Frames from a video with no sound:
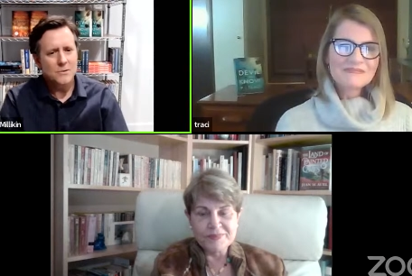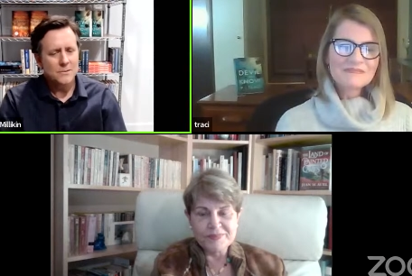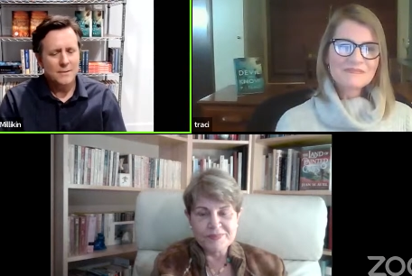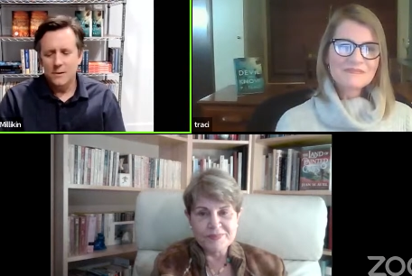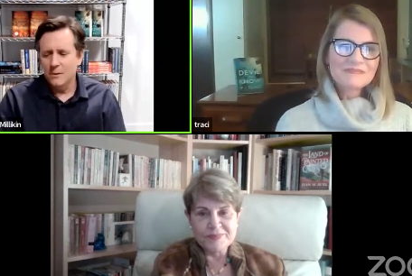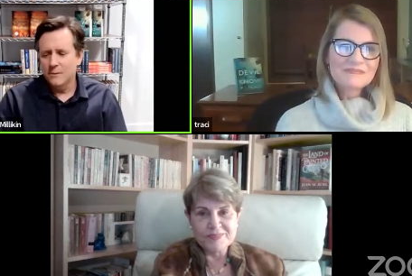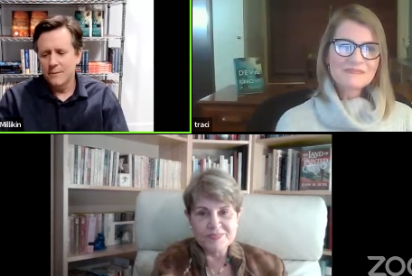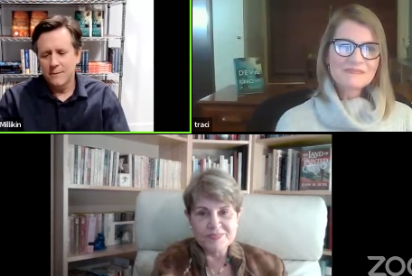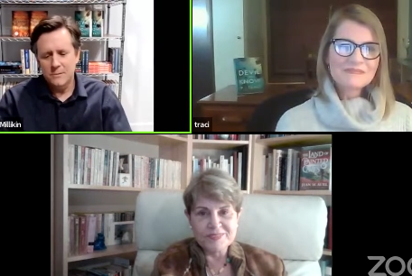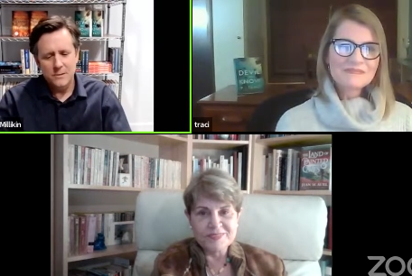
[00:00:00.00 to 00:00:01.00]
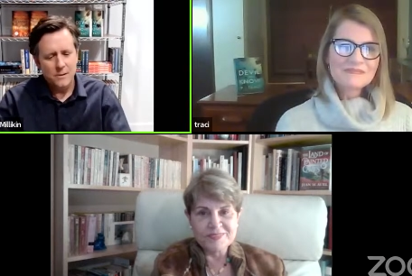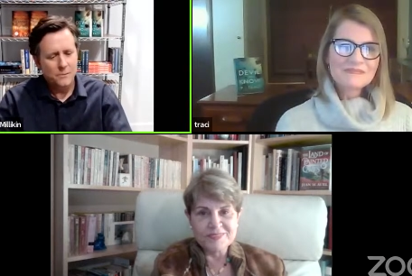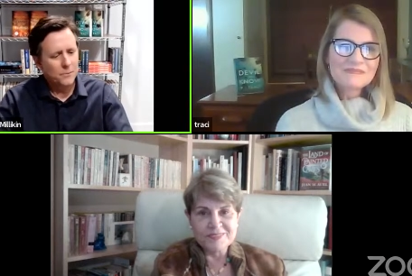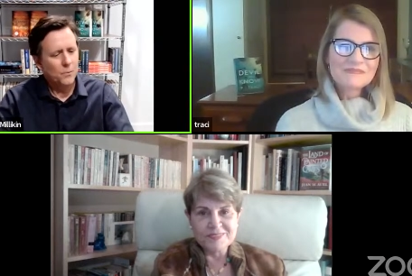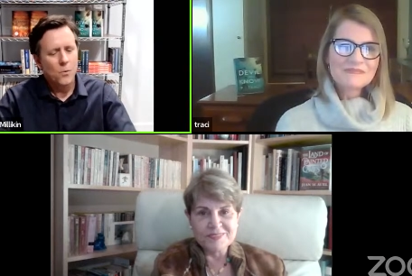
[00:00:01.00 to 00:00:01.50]
Speaker 1: this little this
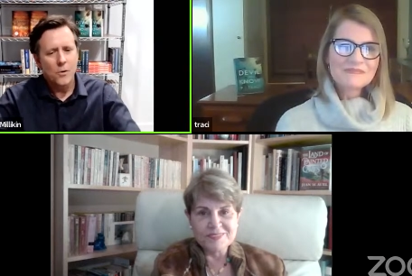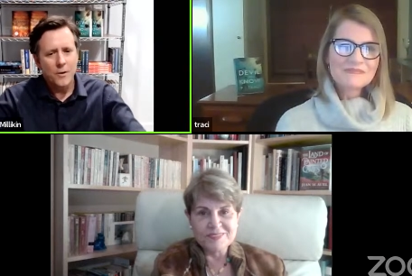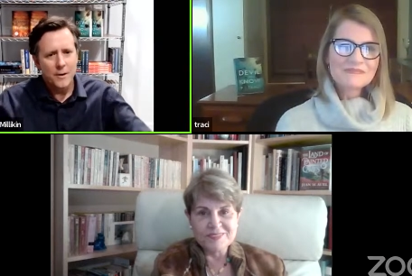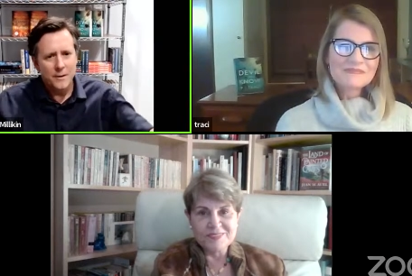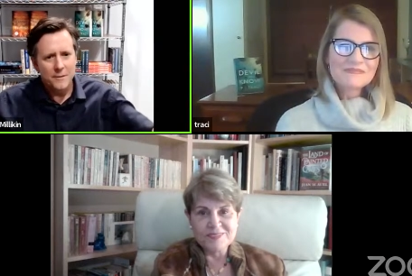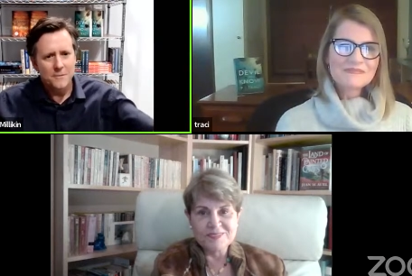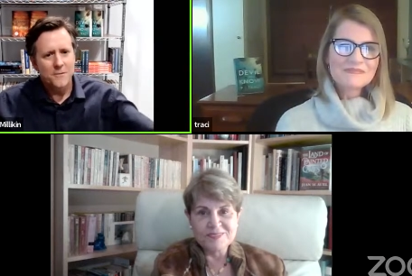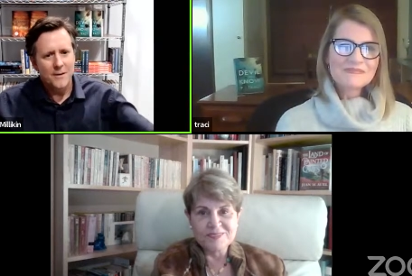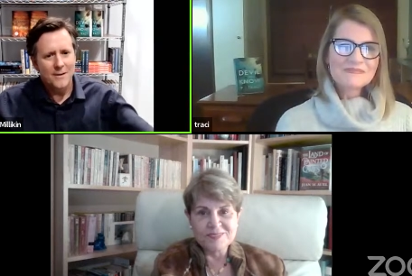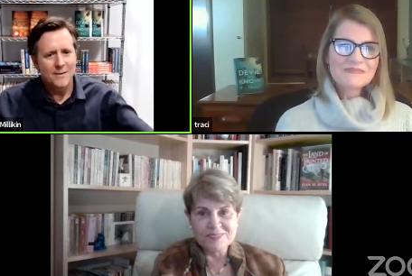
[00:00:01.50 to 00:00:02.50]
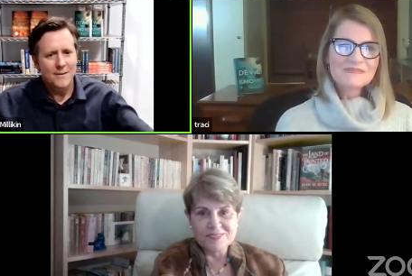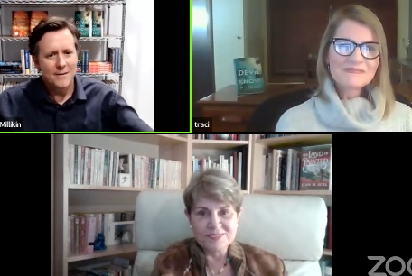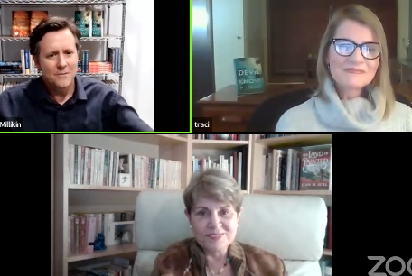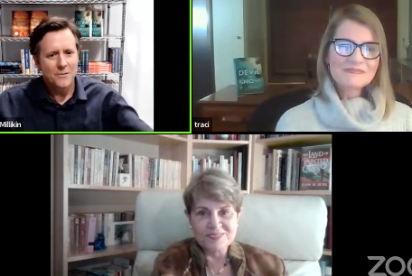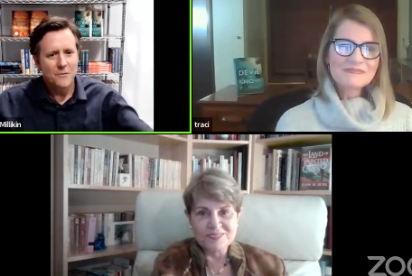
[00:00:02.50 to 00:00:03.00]
little warren of uh,
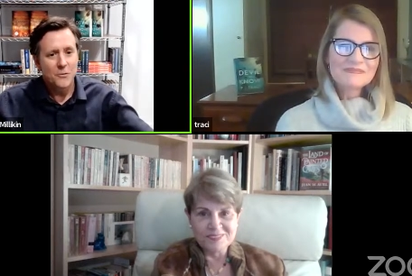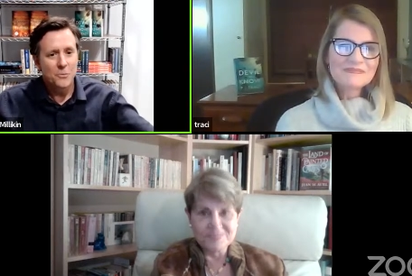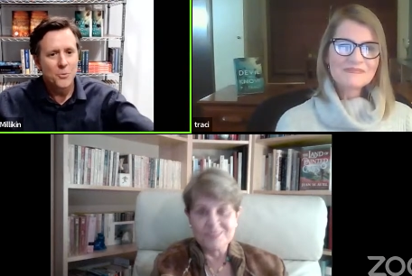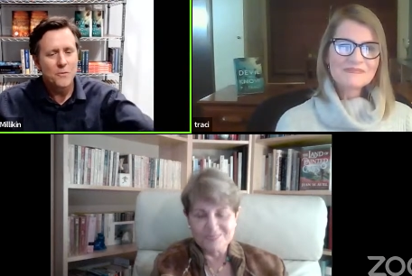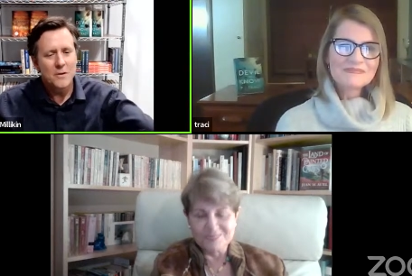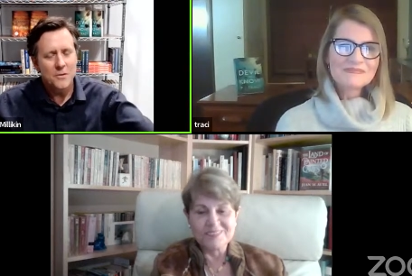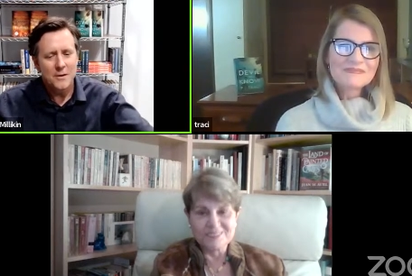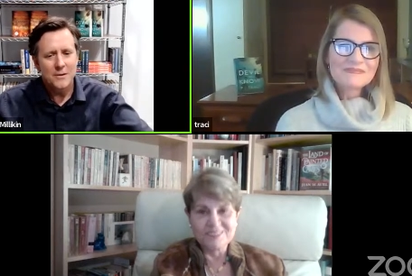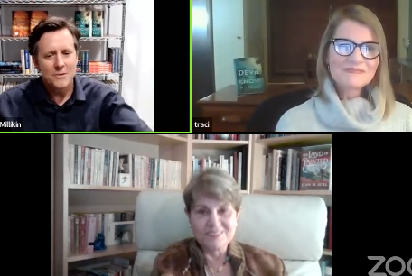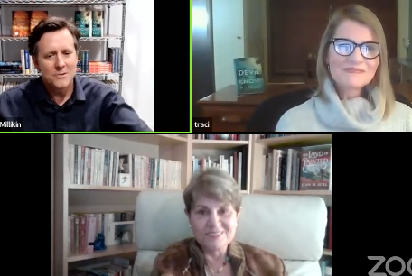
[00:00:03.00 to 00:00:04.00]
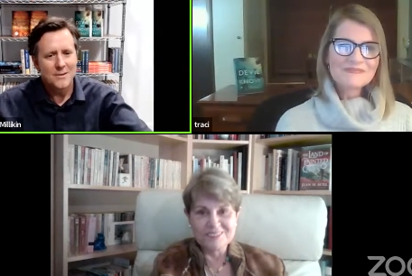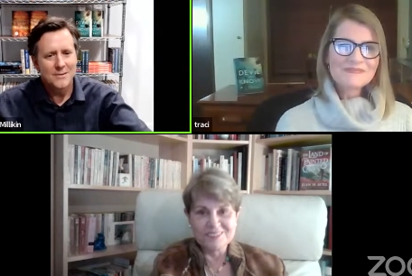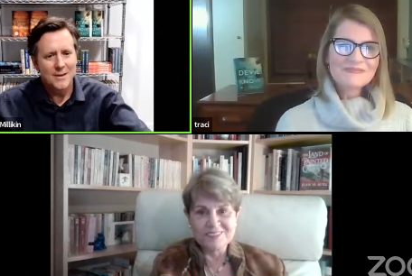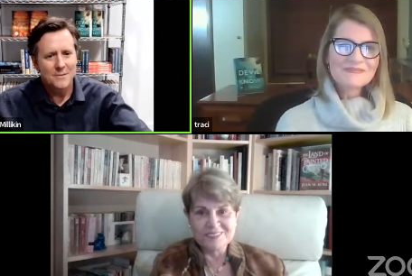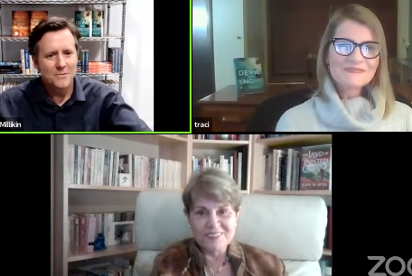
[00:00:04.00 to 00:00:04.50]
of, of old movie theaters
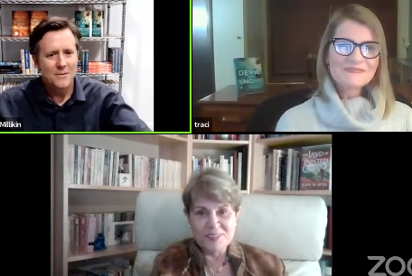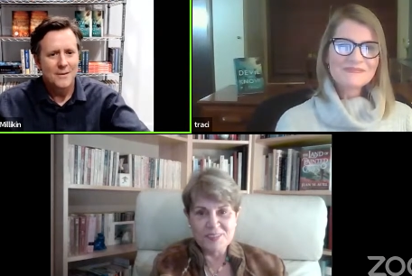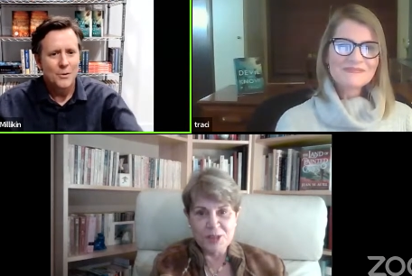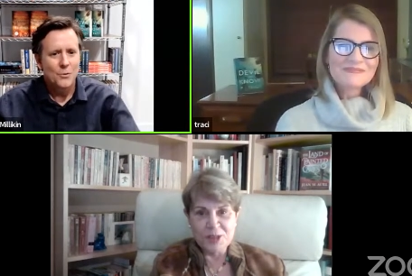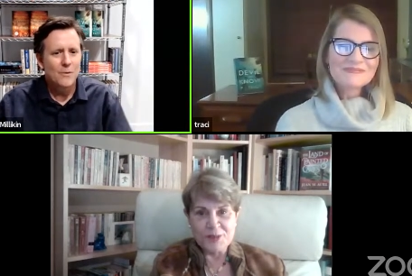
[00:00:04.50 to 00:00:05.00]
that they've yeah.